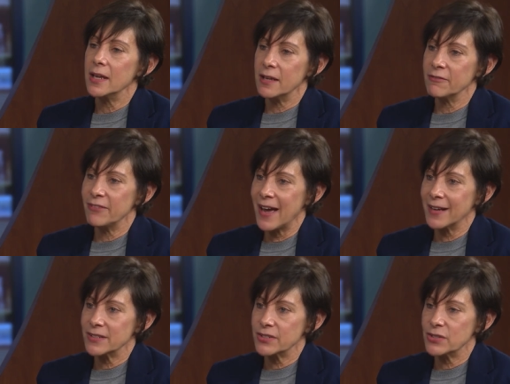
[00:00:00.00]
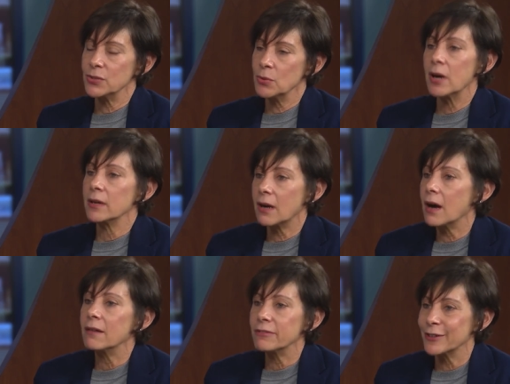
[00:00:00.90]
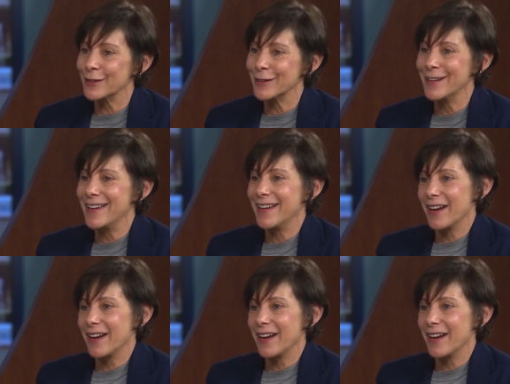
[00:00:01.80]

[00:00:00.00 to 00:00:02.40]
in fact, to uncover